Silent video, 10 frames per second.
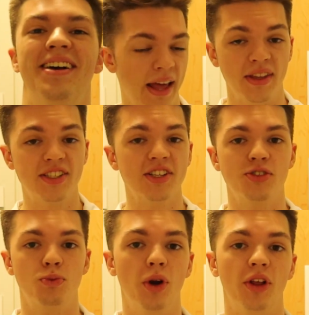And this
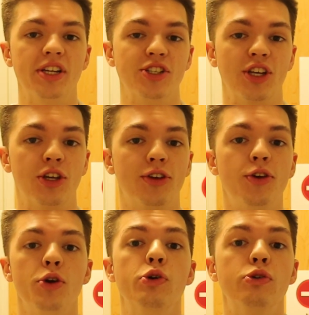is really just a
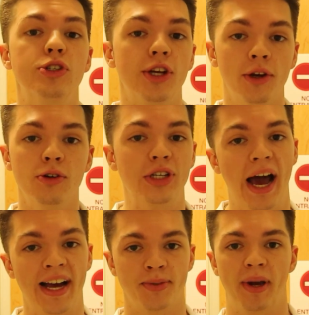huge
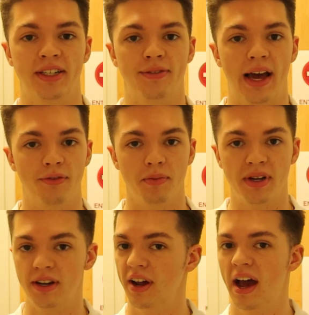aspect of that for
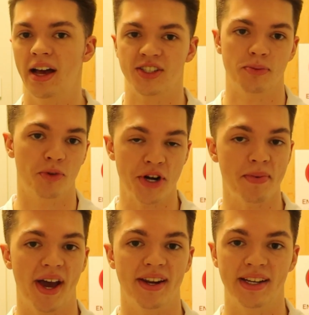me as a
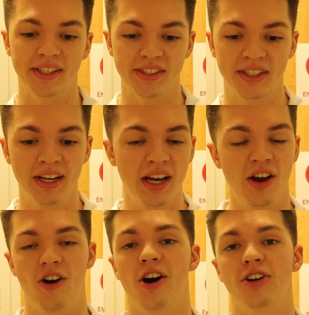pre-med is
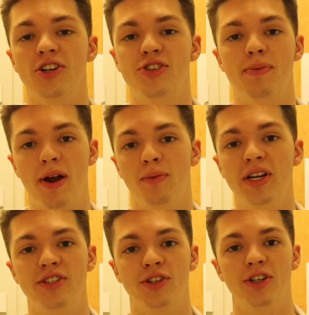honors and my
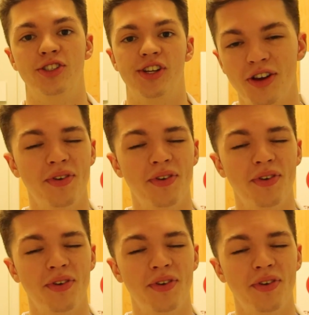research.